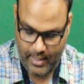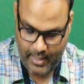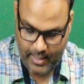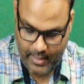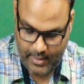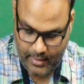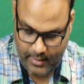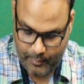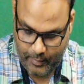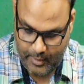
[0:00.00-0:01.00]
and
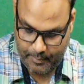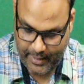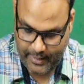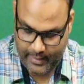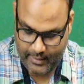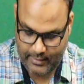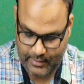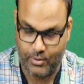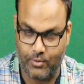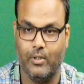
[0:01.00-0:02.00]
in practical
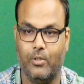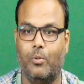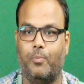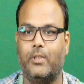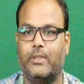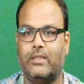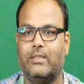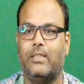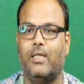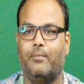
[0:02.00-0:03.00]
session we will go for
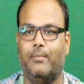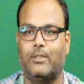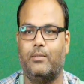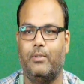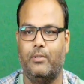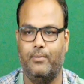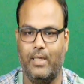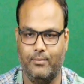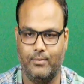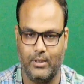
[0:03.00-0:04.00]
testing and measurement of
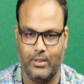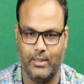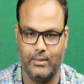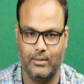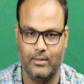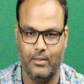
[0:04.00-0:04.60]
RF circuits.